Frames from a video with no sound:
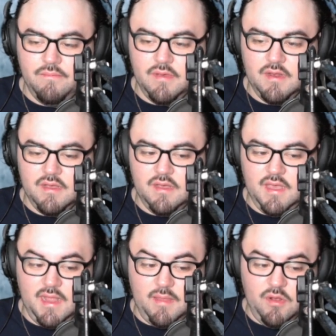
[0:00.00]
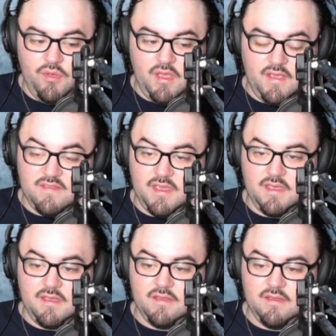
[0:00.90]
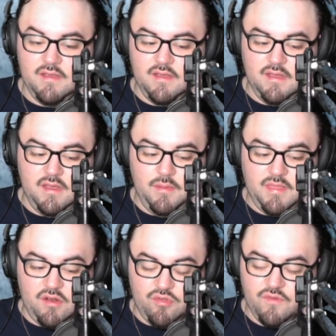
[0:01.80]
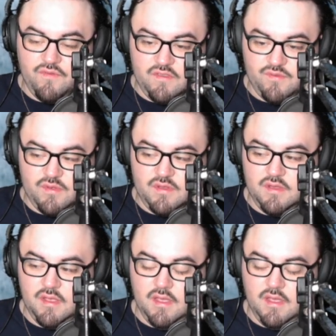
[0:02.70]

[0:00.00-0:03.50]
But yeah, let me know what you guys think. But that'll do it for this one.